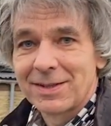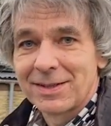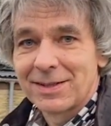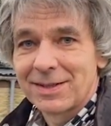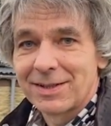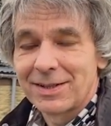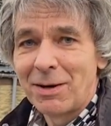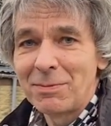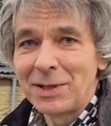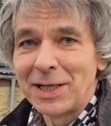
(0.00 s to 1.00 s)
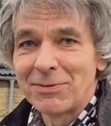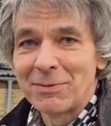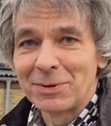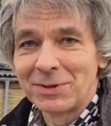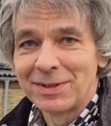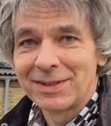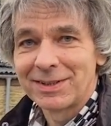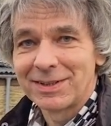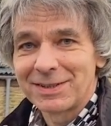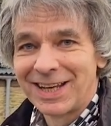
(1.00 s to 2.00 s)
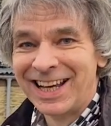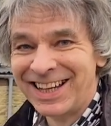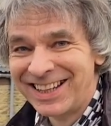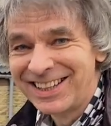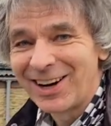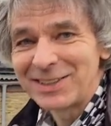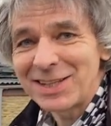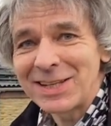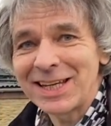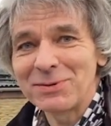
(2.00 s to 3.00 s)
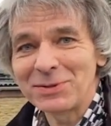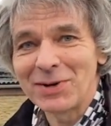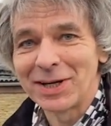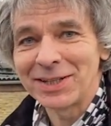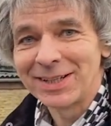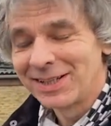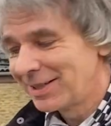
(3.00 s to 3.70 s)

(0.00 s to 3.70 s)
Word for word: Al? Unbelievable. I did think it would run,